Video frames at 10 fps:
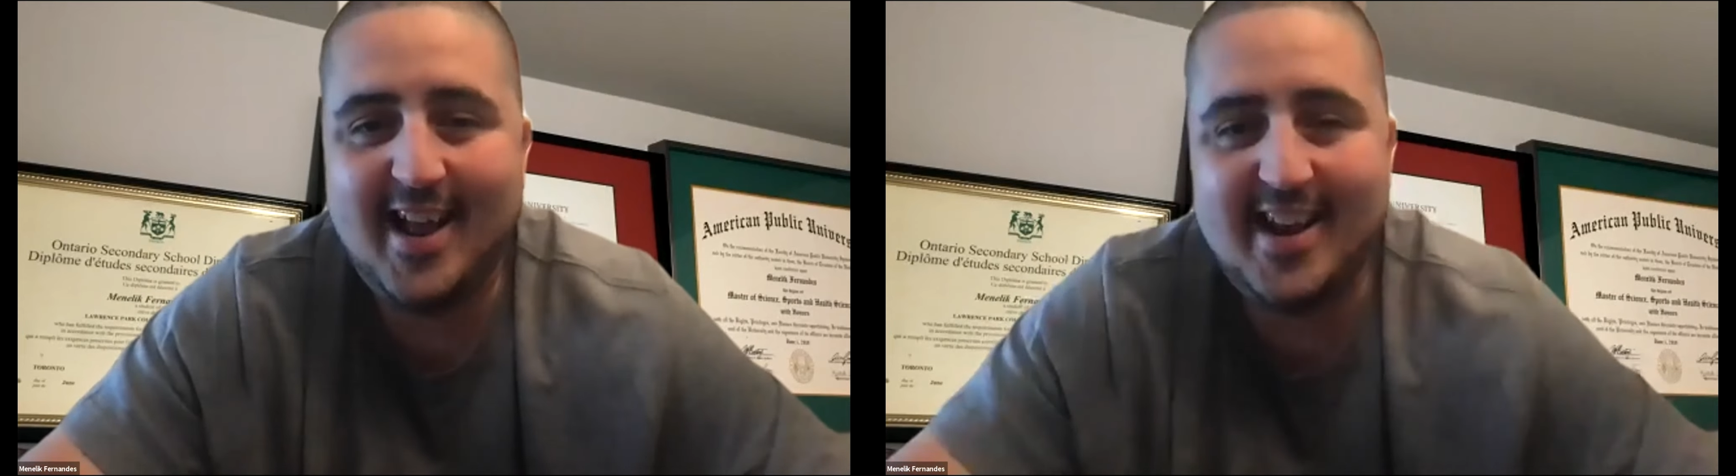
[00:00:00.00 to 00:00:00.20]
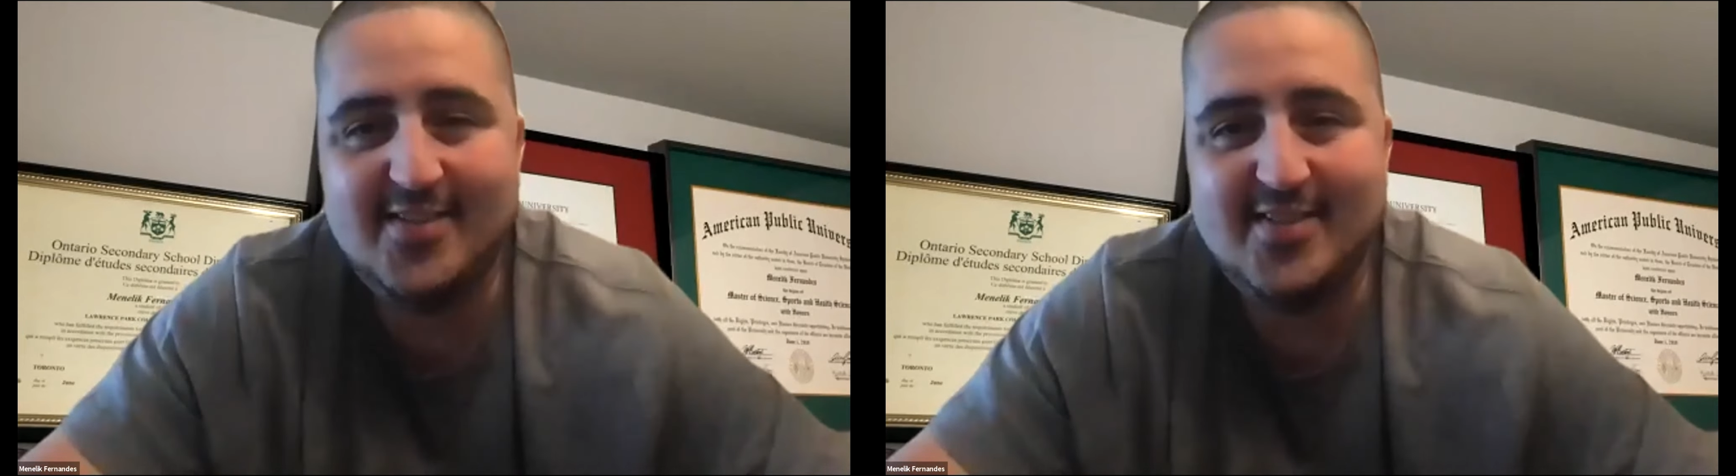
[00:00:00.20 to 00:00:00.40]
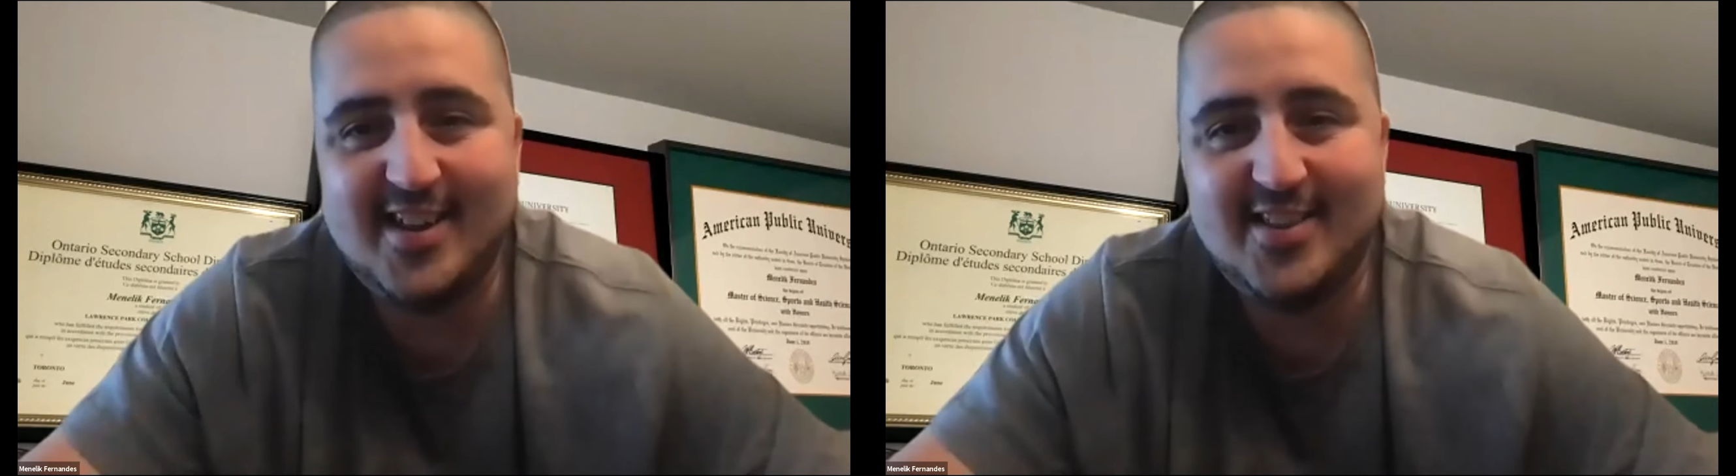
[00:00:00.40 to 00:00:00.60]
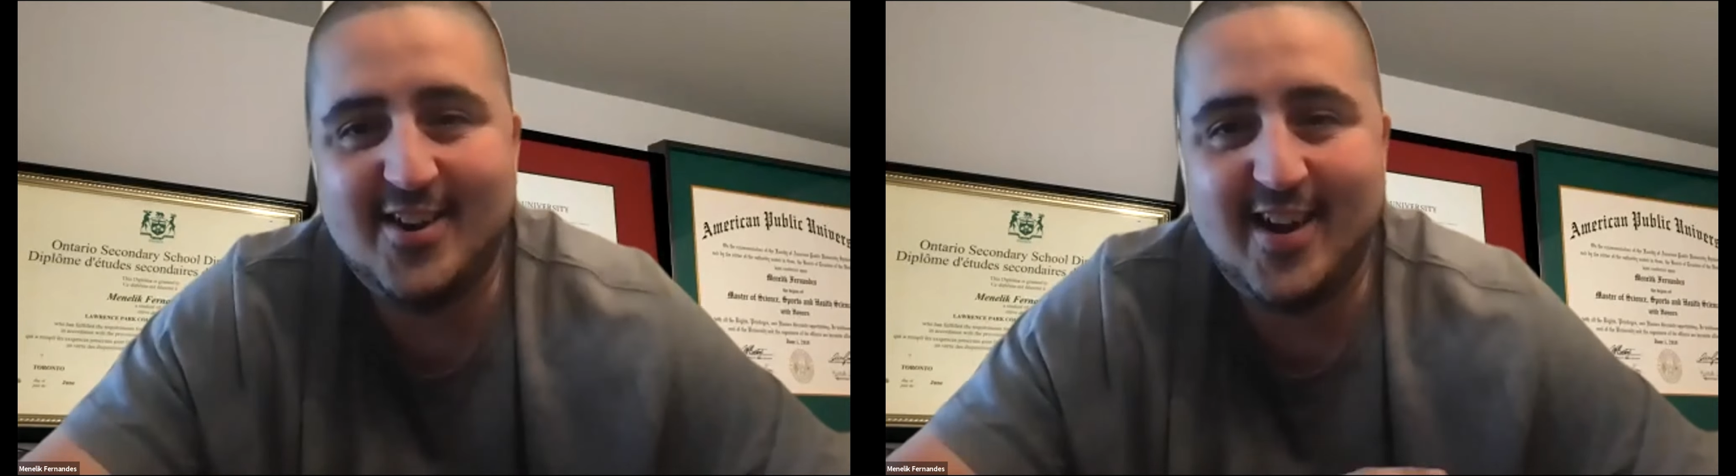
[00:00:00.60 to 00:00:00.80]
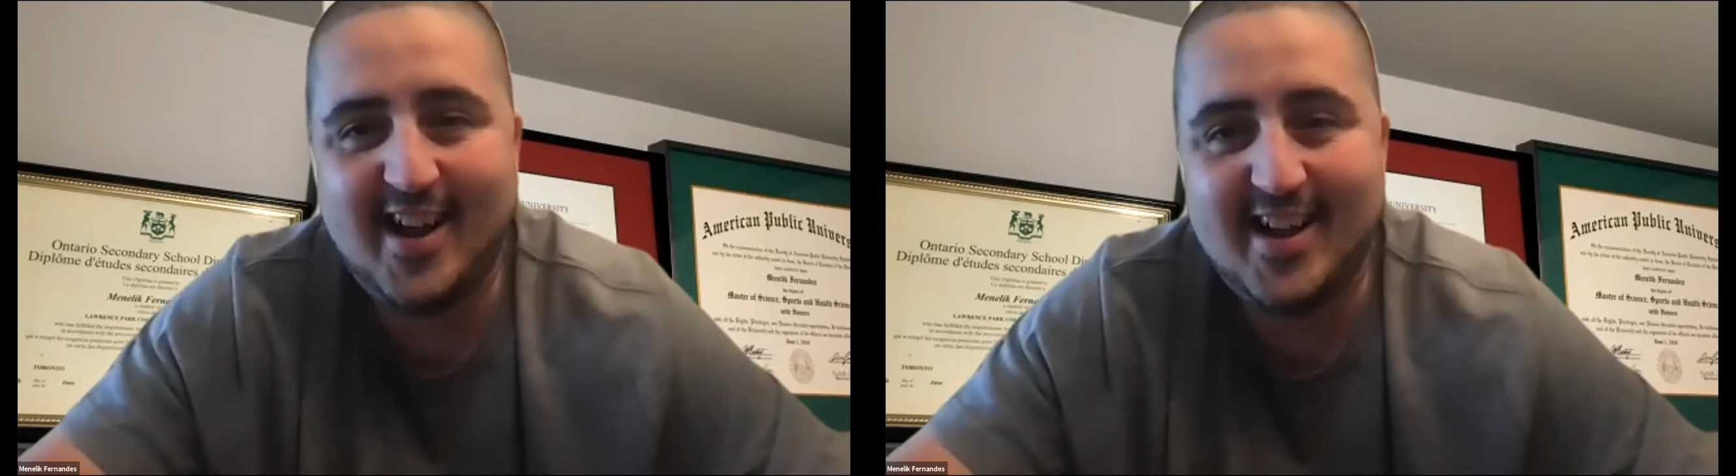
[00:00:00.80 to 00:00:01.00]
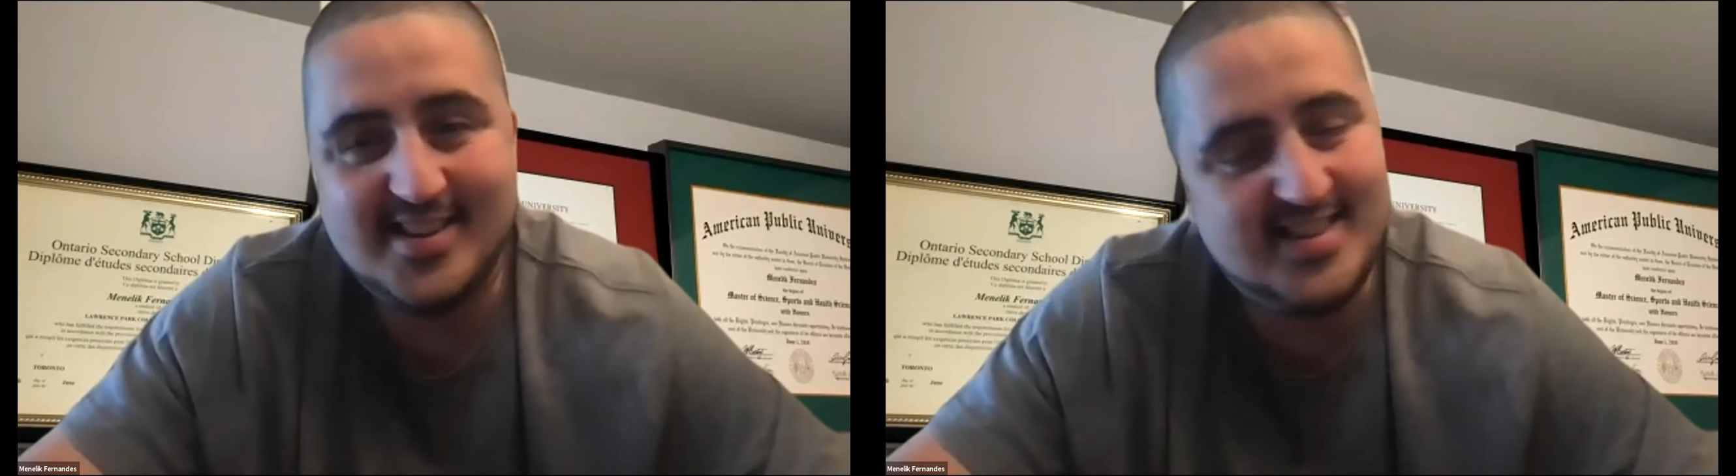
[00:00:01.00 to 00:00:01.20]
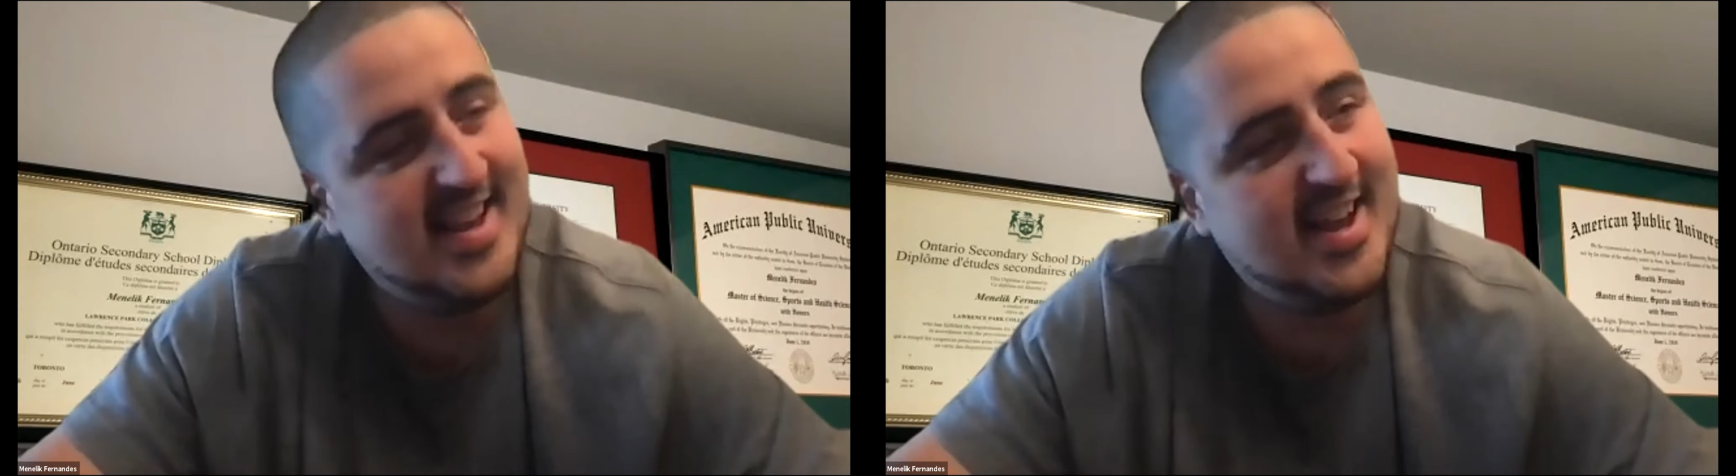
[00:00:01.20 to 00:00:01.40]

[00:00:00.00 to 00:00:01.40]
anything in there, as